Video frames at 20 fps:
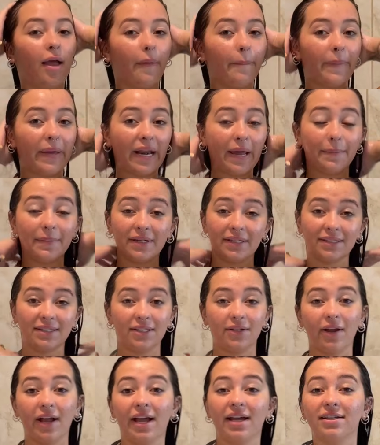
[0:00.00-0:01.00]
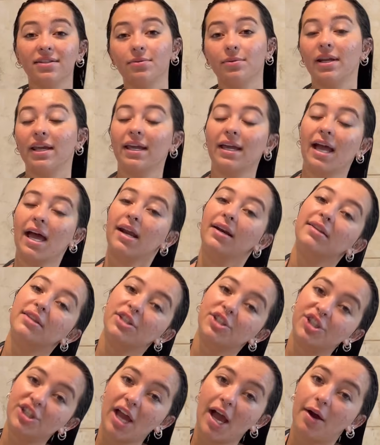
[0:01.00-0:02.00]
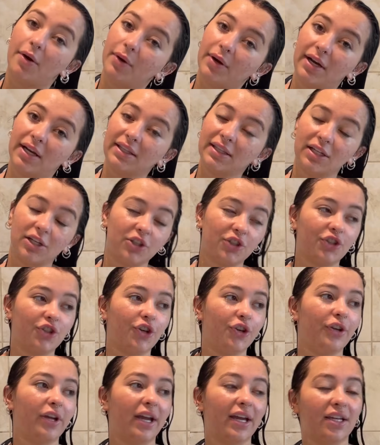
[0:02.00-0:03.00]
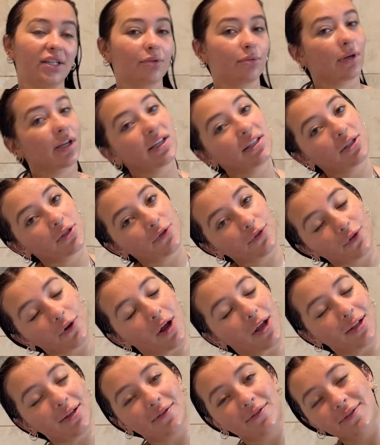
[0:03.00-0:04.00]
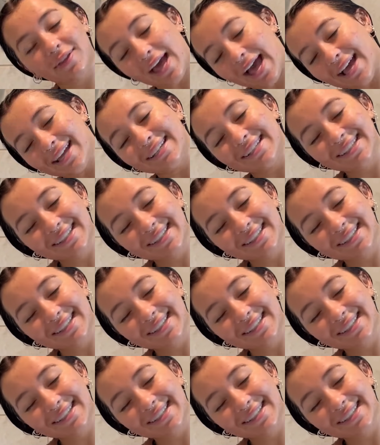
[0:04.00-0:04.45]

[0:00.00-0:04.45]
But I'm gonna see you guys when I get out of the shower, and then I'll show you guys what I do for all of that.